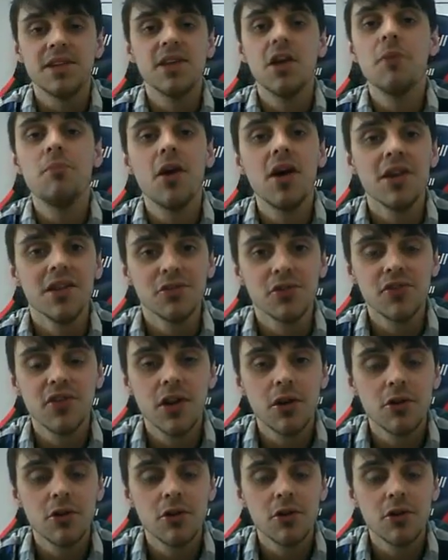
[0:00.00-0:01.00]
Did I buy
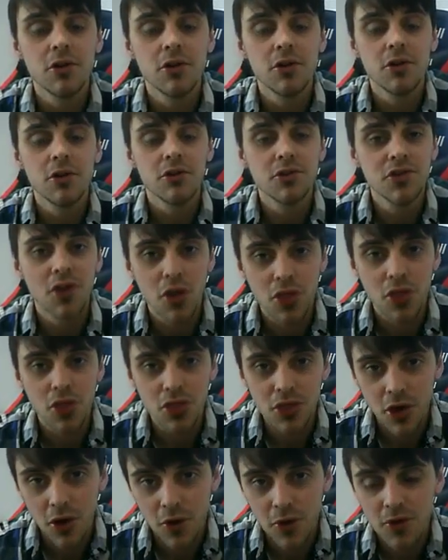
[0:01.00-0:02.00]
these referrals?
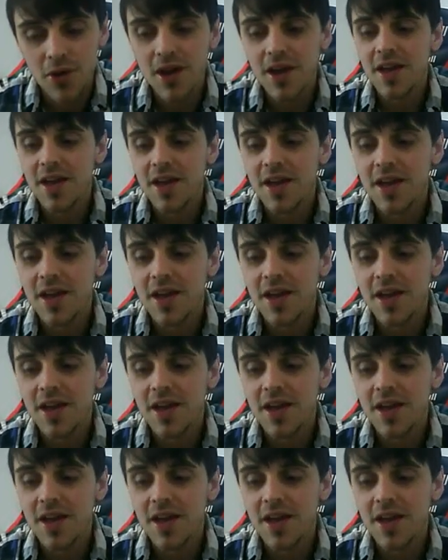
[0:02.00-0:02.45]
No.